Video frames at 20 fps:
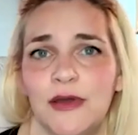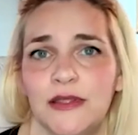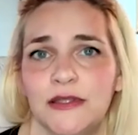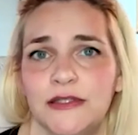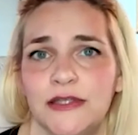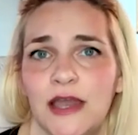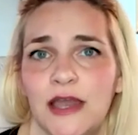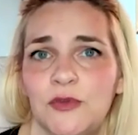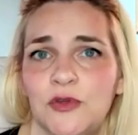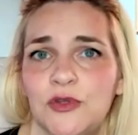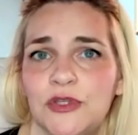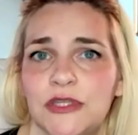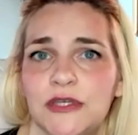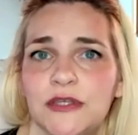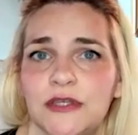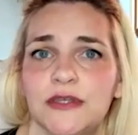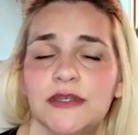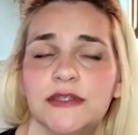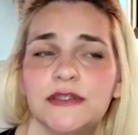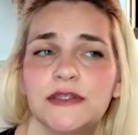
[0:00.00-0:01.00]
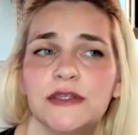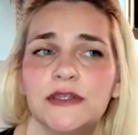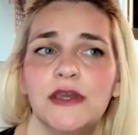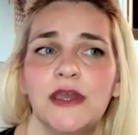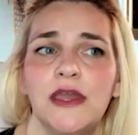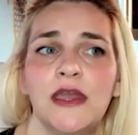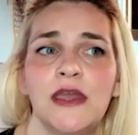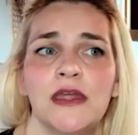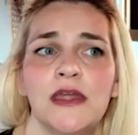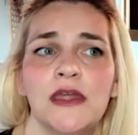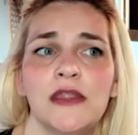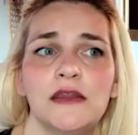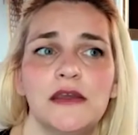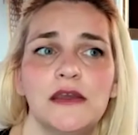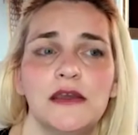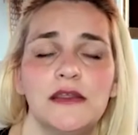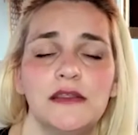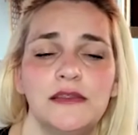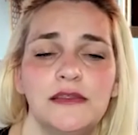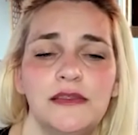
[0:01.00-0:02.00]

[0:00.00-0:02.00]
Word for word: by the time you see this, and